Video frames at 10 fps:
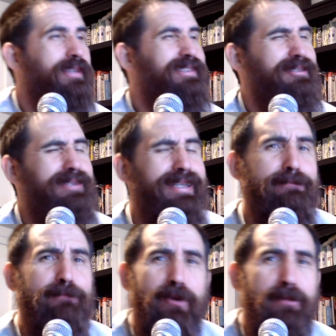So
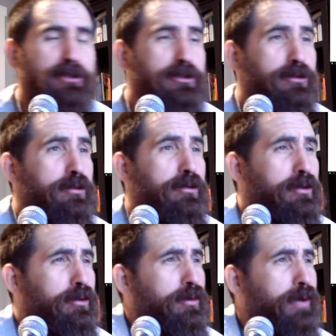these
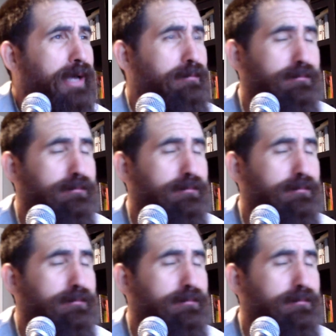pharmaceutical